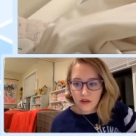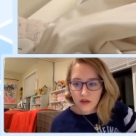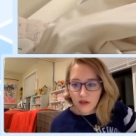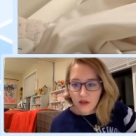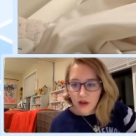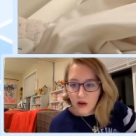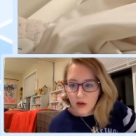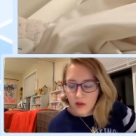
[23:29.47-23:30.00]

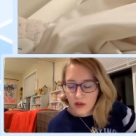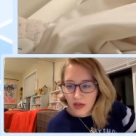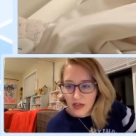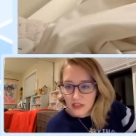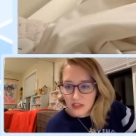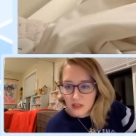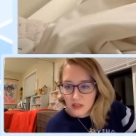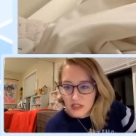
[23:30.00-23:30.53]
Oh yeah,
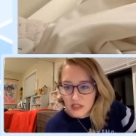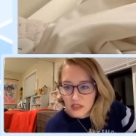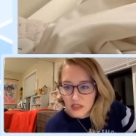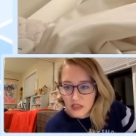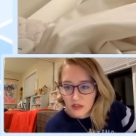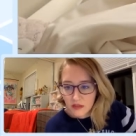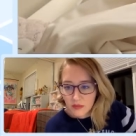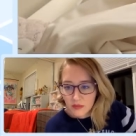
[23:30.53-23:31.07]
actually, let me
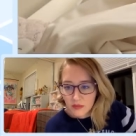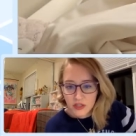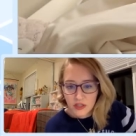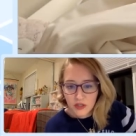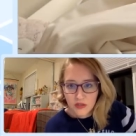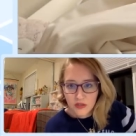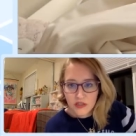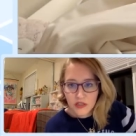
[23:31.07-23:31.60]
see. Let me
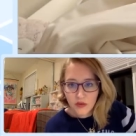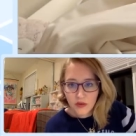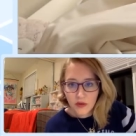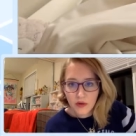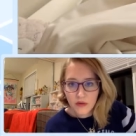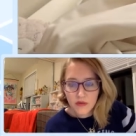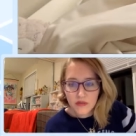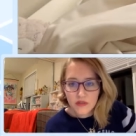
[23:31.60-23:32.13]
show see
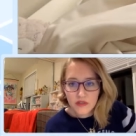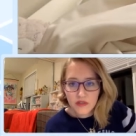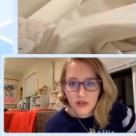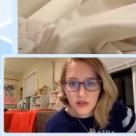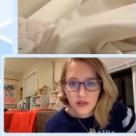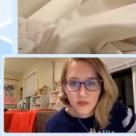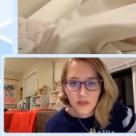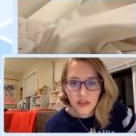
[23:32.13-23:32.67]
Crone's
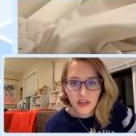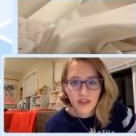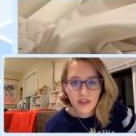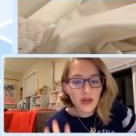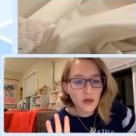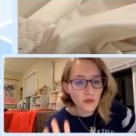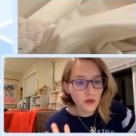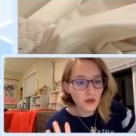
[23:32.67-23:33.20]
uh, thing. If my
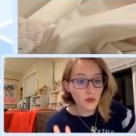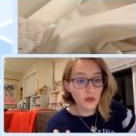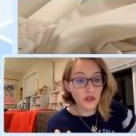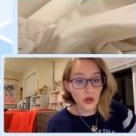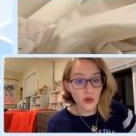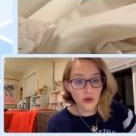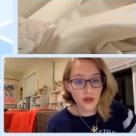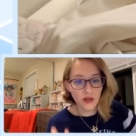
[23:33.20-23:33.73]
computer will
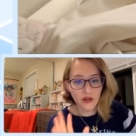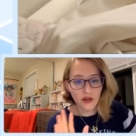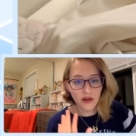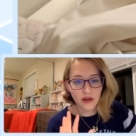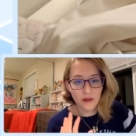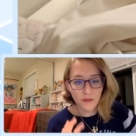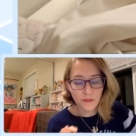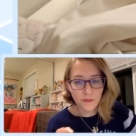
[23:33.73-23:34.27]
load it,
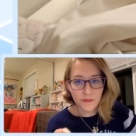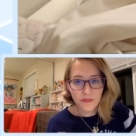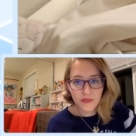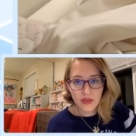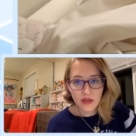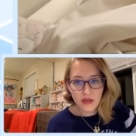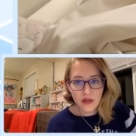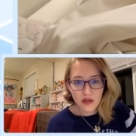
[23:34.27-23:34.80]
um,
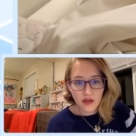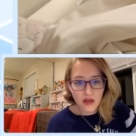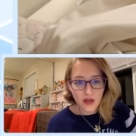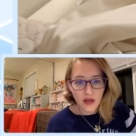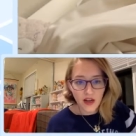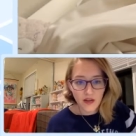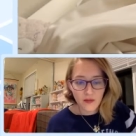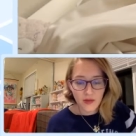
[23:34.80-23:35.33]

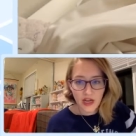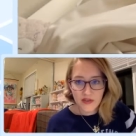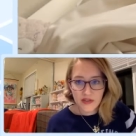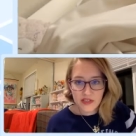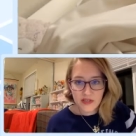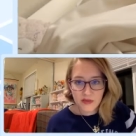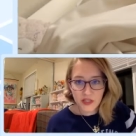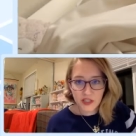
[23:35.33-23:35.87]
I've been having
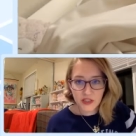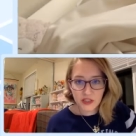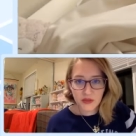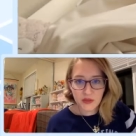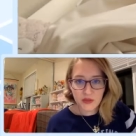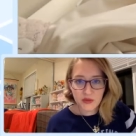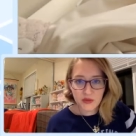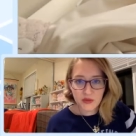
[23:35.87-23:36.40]
some
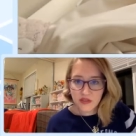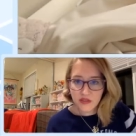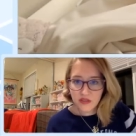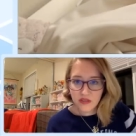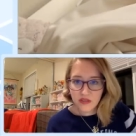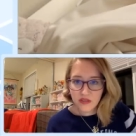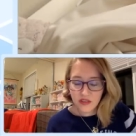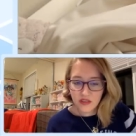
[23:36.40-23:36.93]
issues
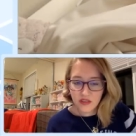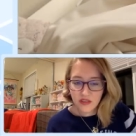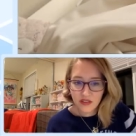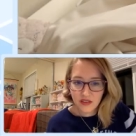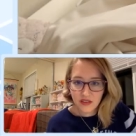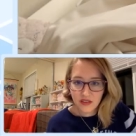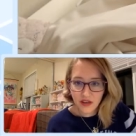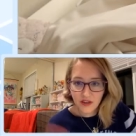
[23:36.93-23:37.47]

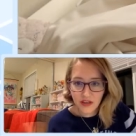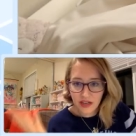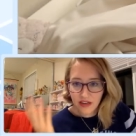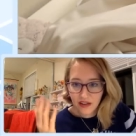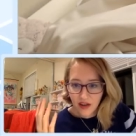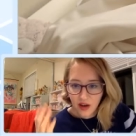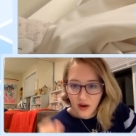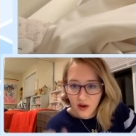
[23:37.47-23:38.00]
Okay.
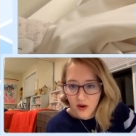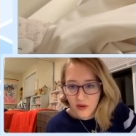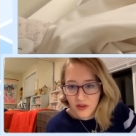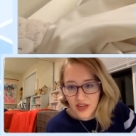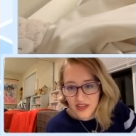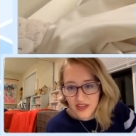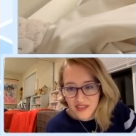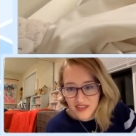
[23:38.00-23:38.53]
Oh
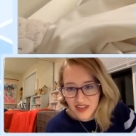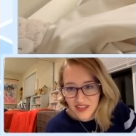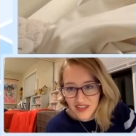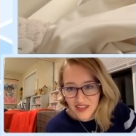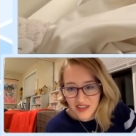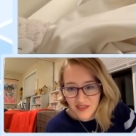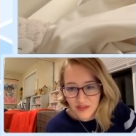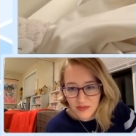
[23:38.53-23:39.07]
yes, there is
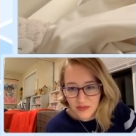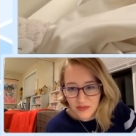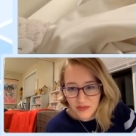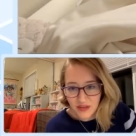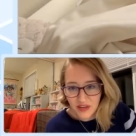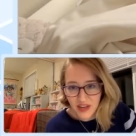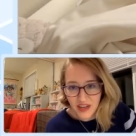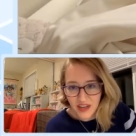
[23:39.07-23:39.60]
that
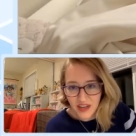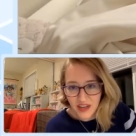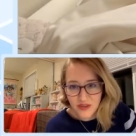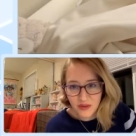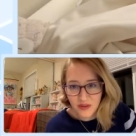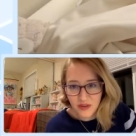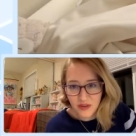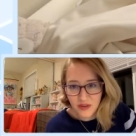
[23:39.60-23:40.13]
femto. God, he's so
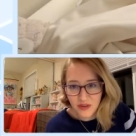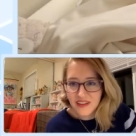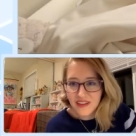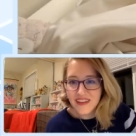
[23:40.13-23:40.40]
creepy.